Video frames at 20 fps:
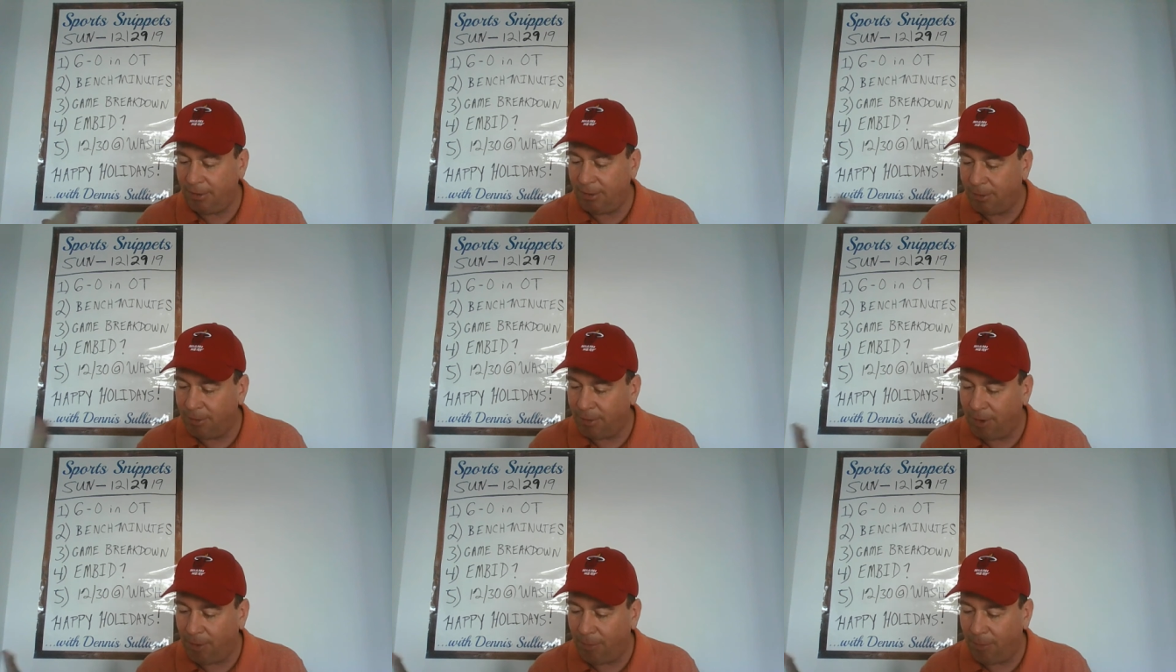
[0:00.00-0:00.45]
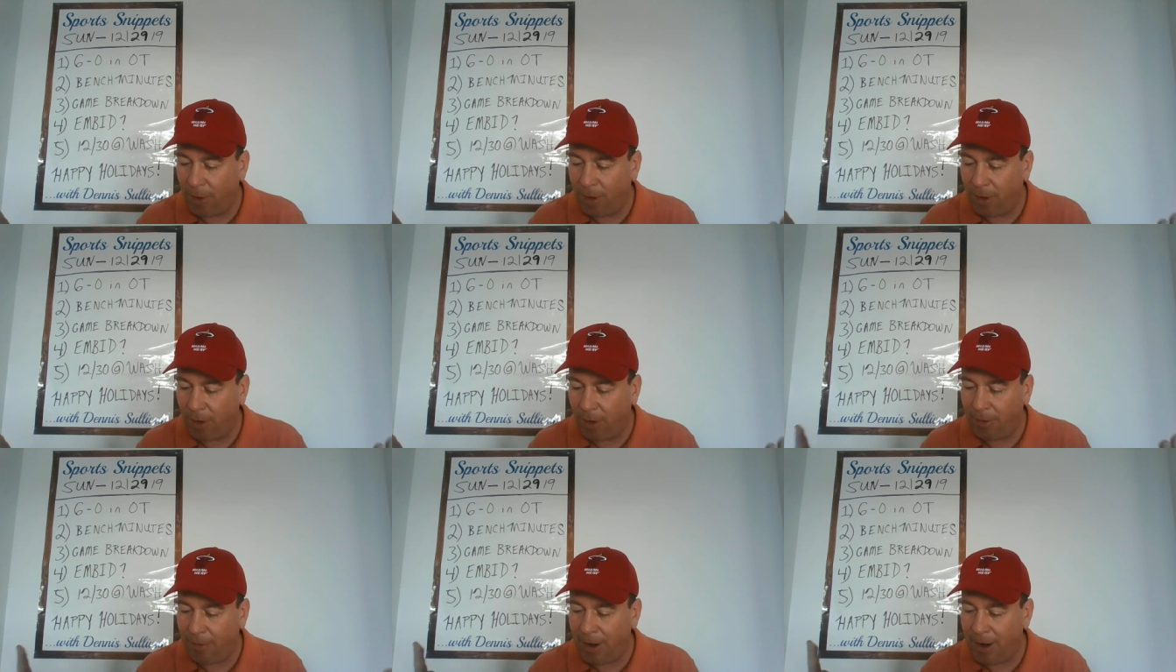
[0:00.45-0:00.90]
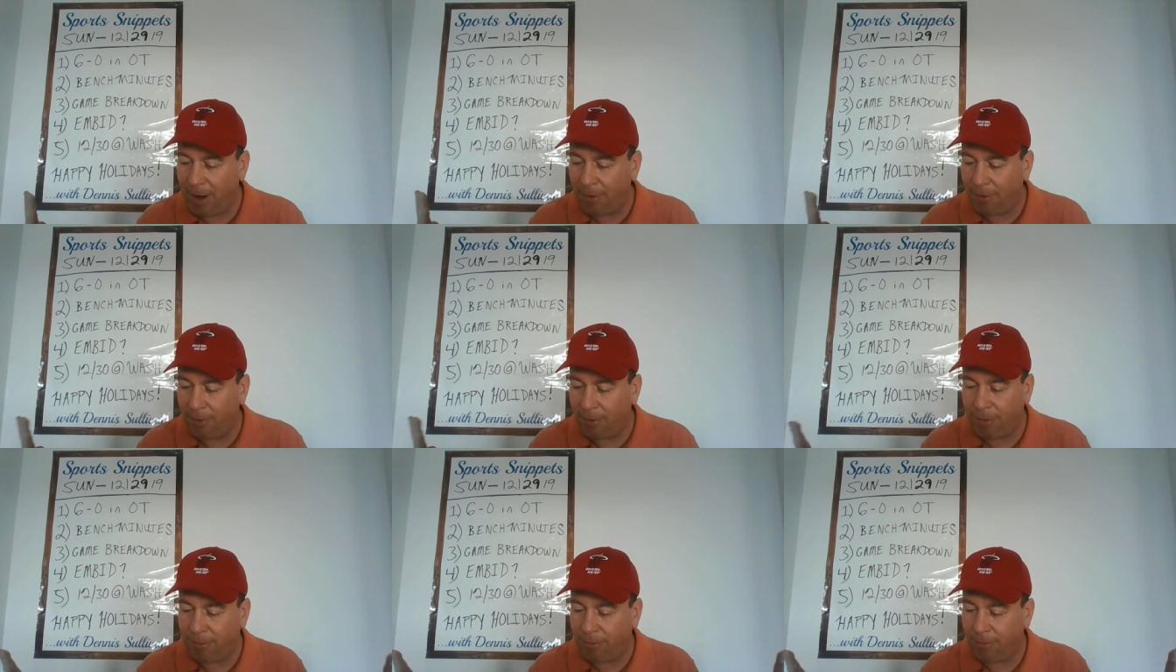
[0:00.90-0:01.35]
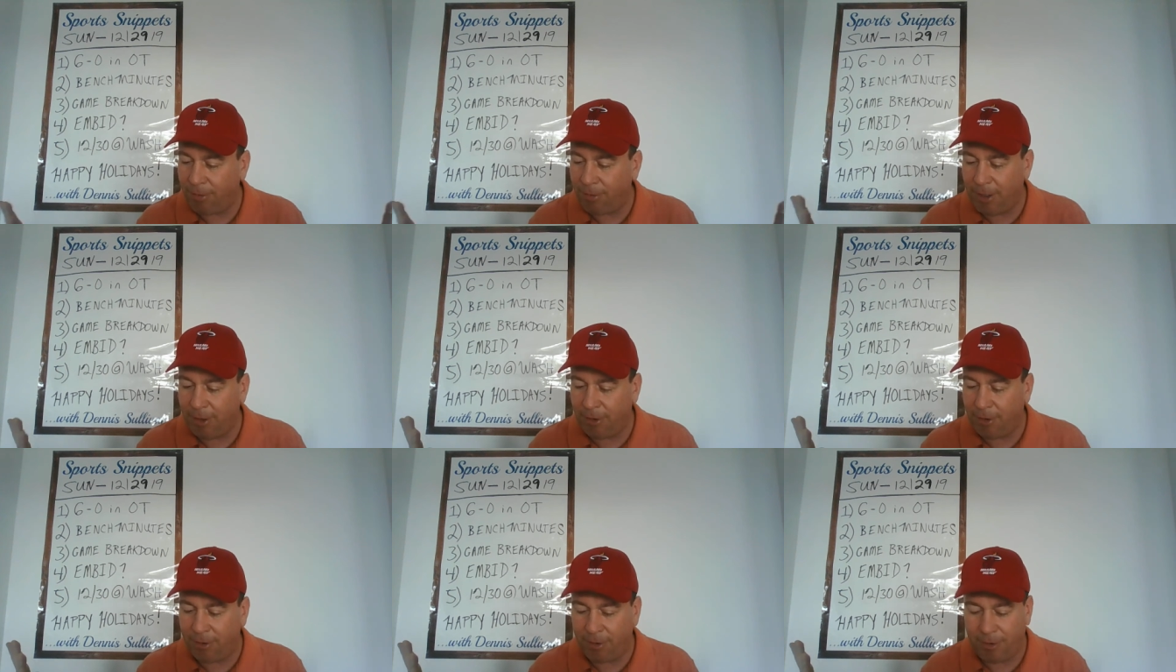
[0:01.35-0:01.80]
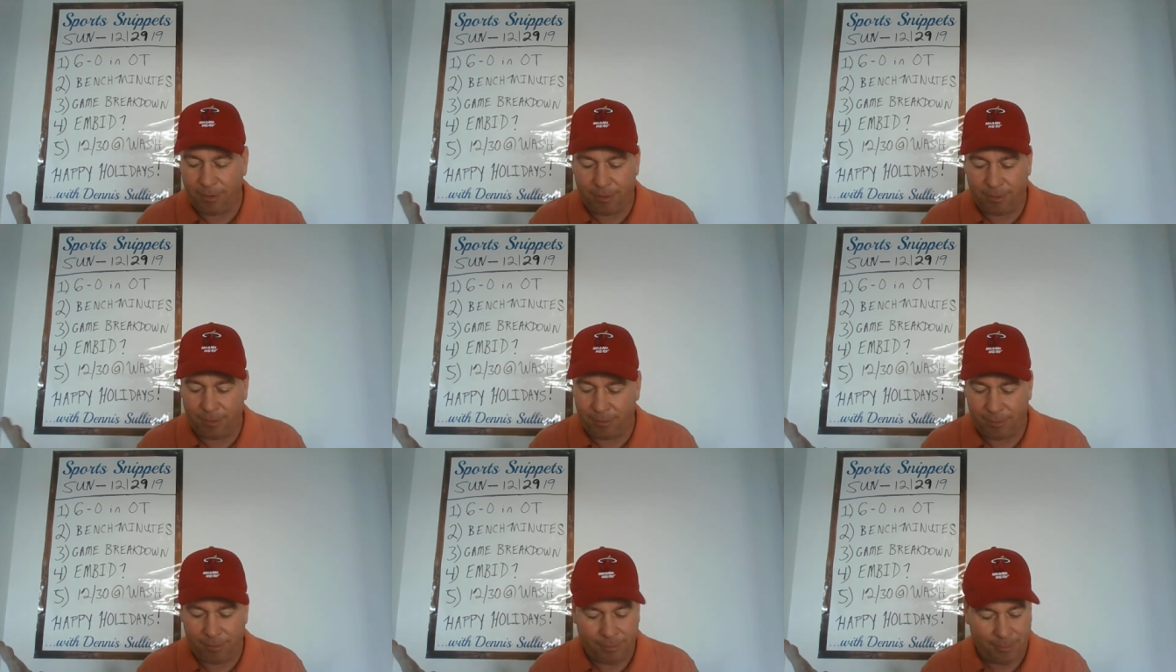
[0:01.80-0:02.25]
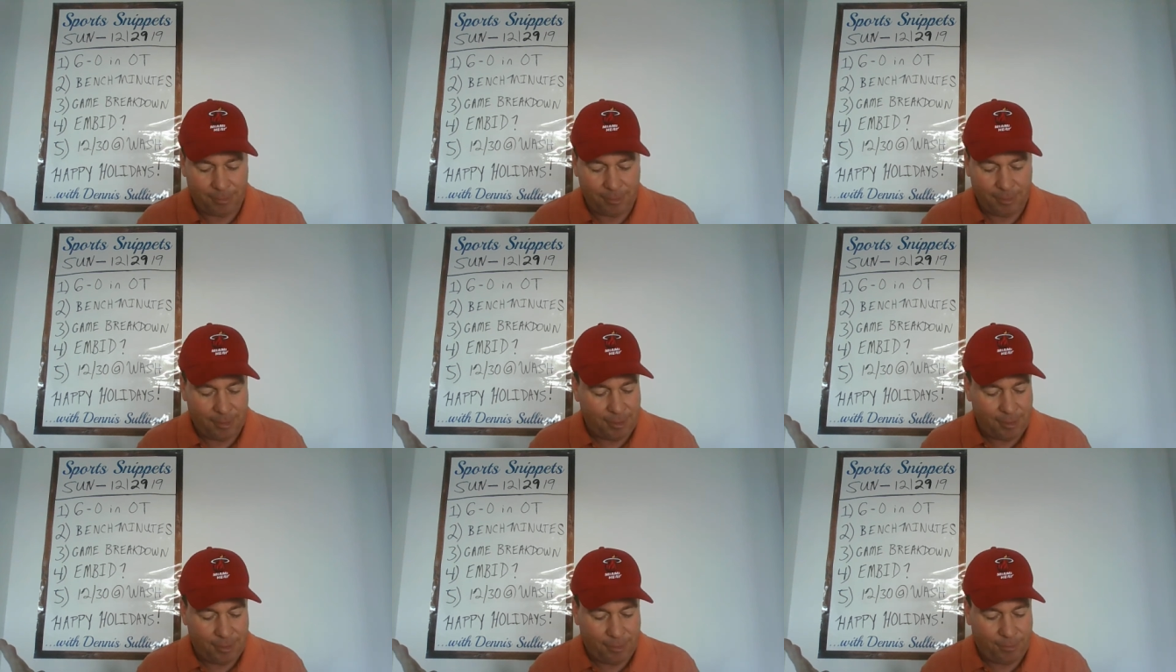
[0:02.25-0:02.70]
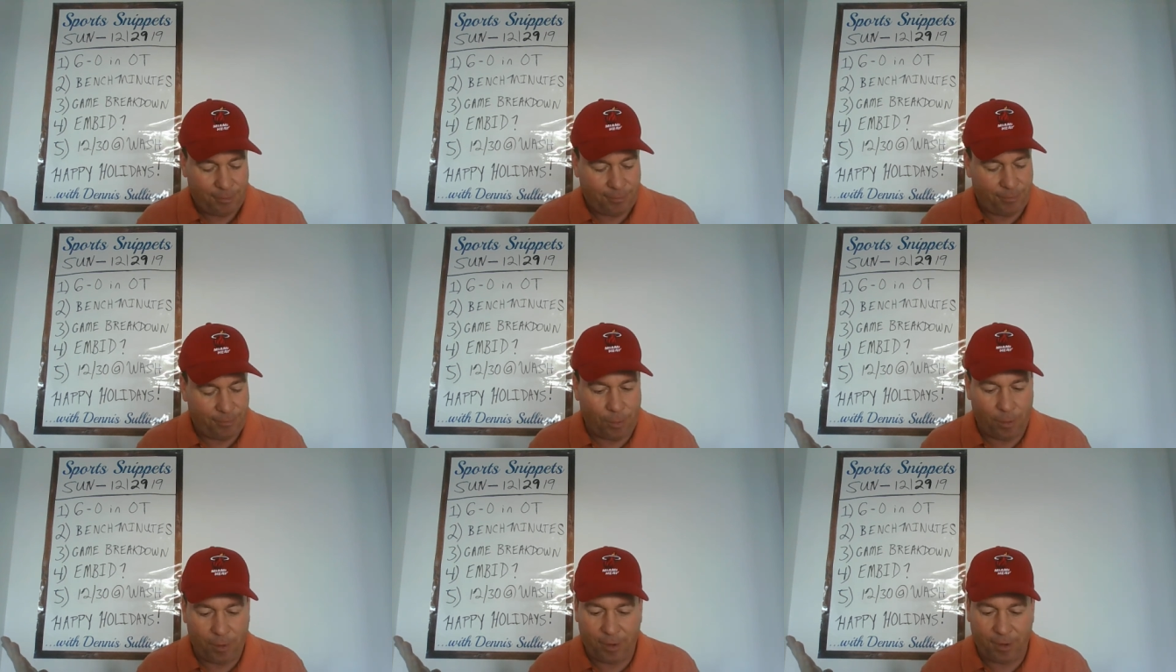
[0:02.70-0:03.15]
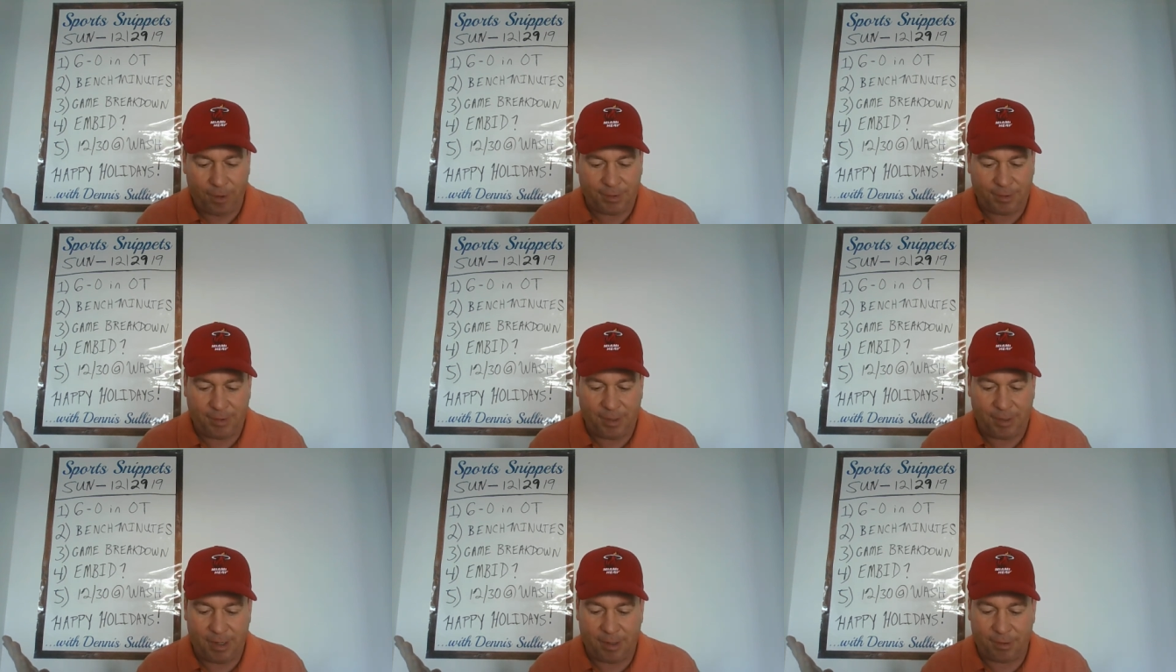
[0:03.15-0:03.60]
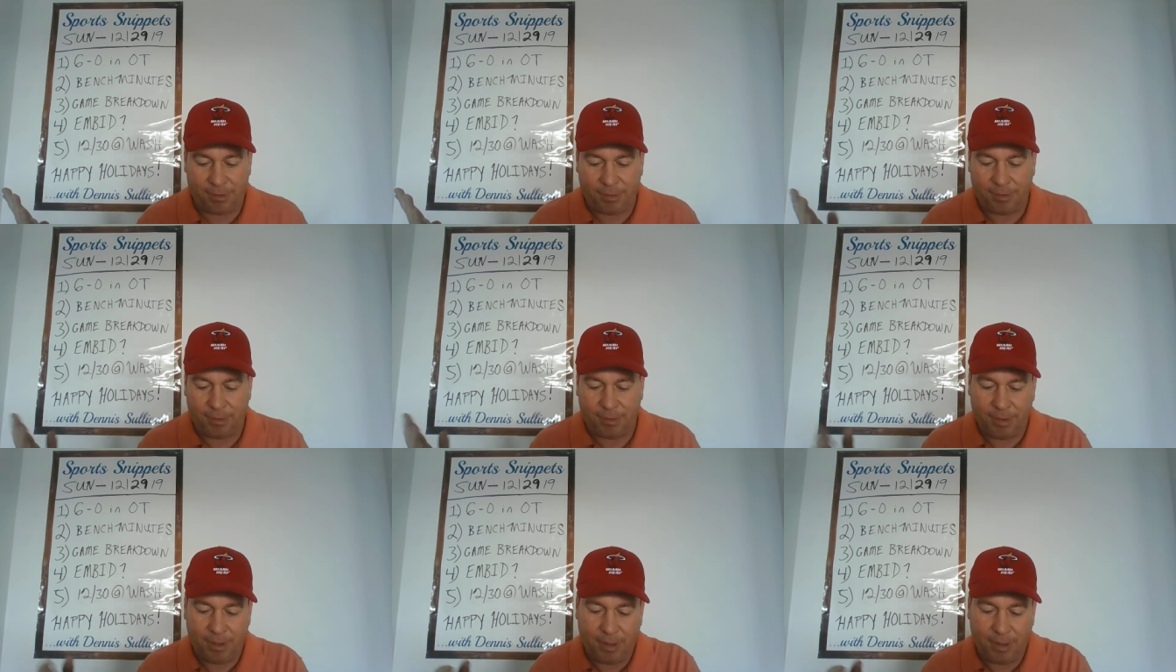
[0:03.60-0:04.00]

somewhere around 3 or 4 assists.